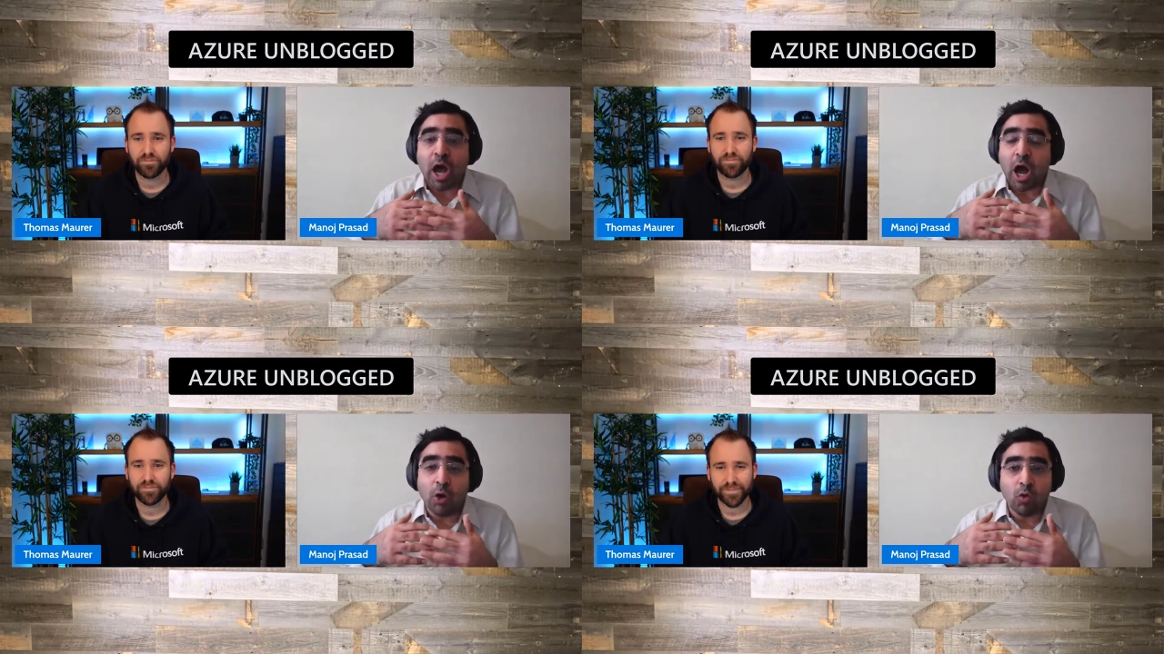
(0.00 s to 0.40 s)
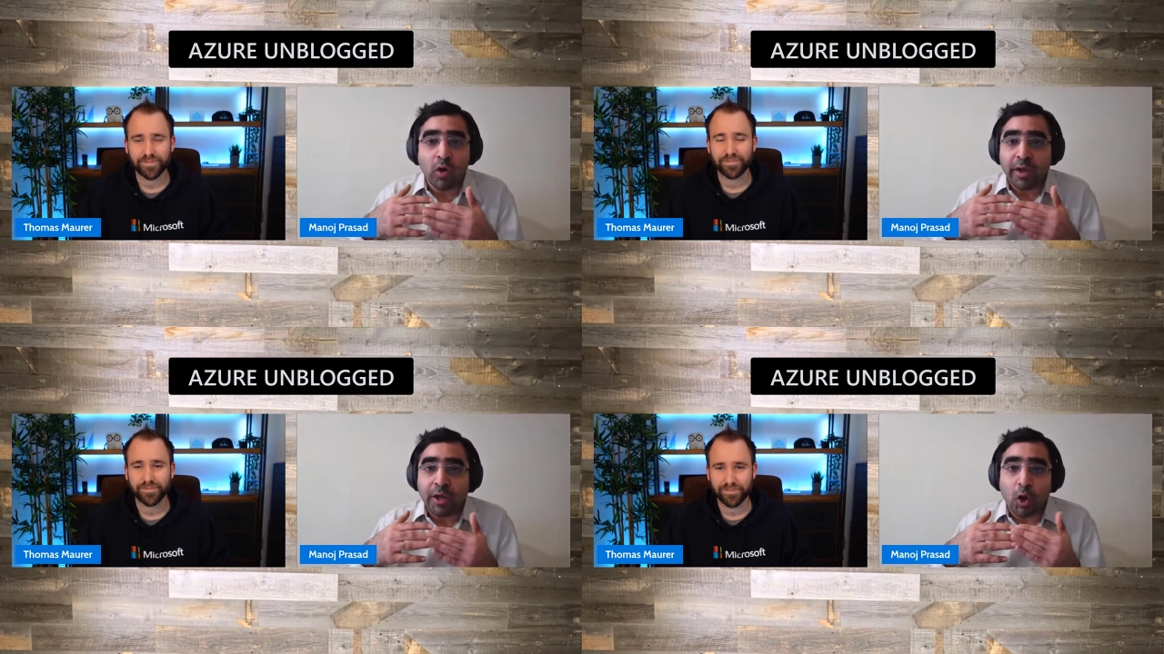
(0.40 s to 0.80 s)

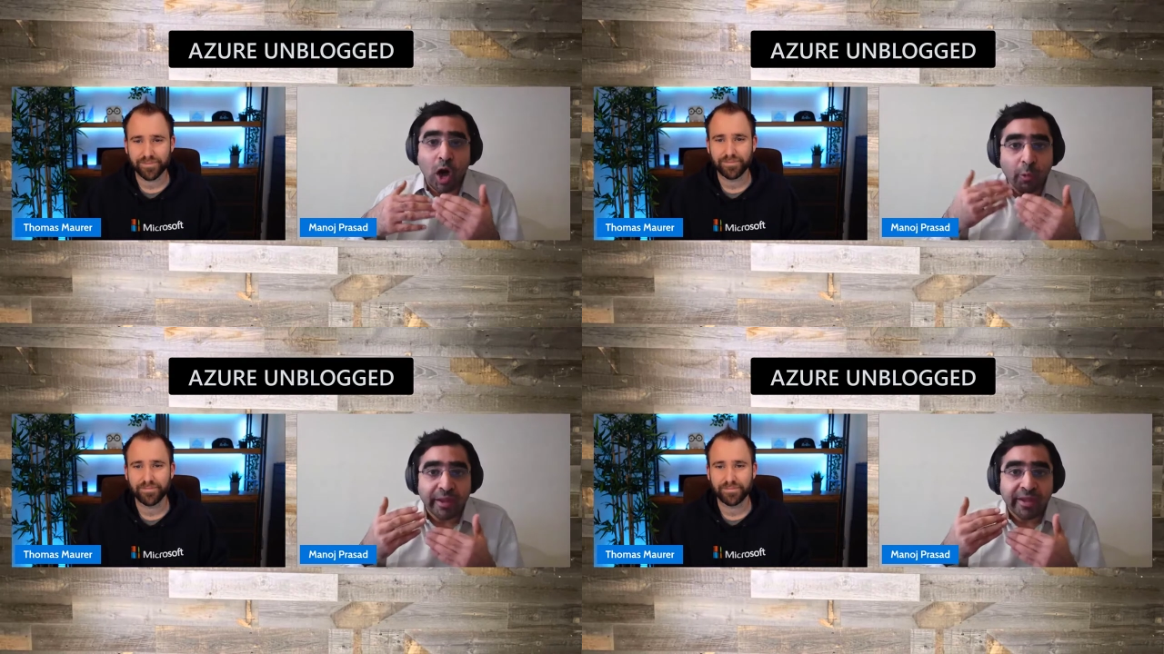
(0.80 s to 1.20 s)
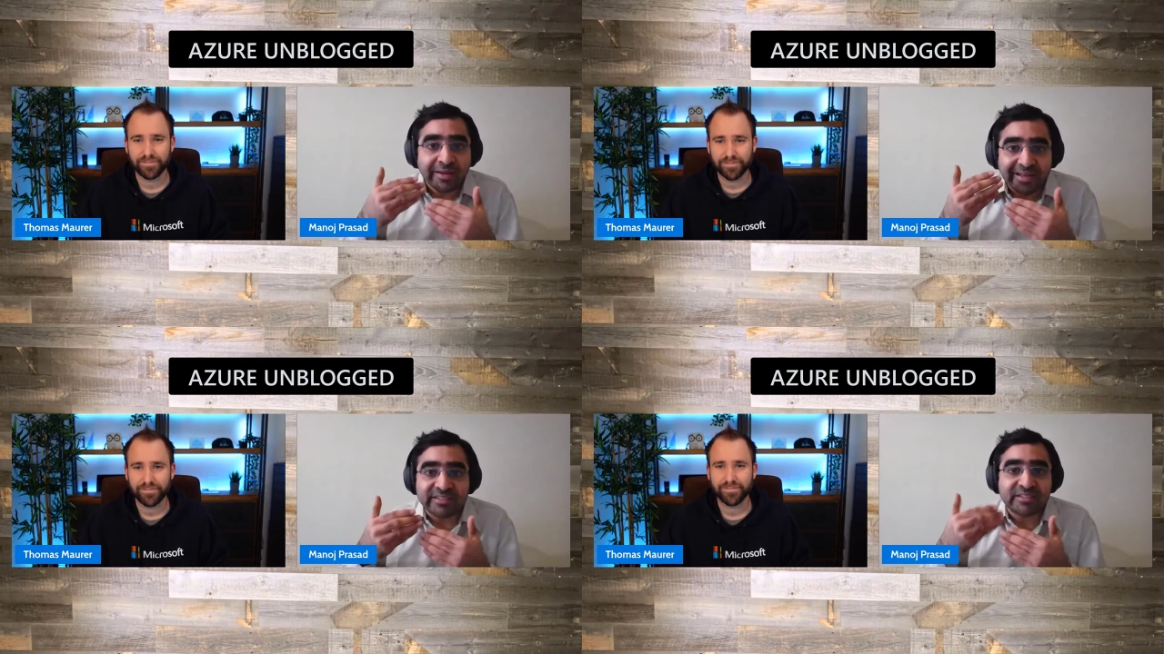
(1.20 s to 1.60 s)
Speaker 1: how, you know, how I
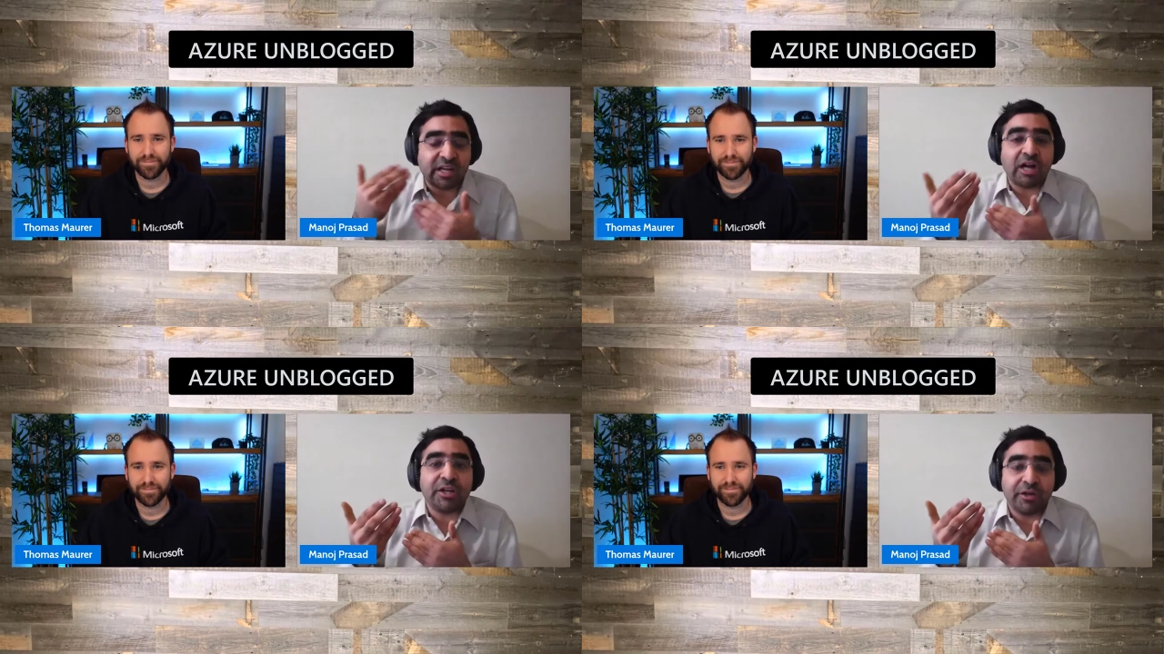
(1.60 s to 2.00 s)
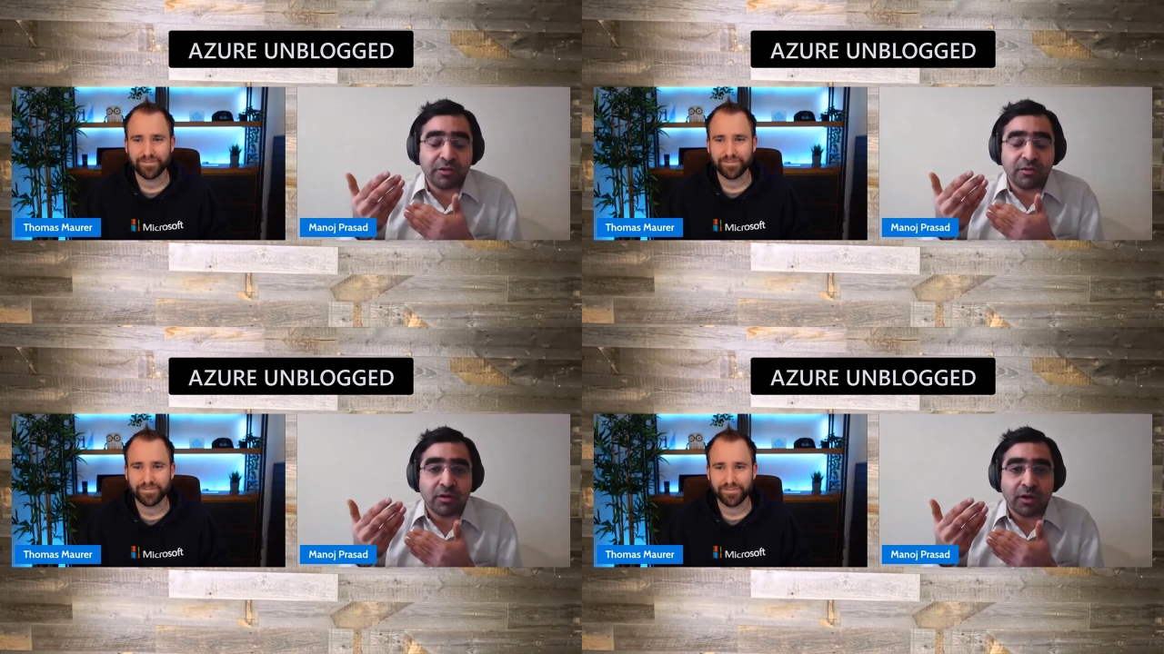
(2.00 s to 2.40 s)
can get started,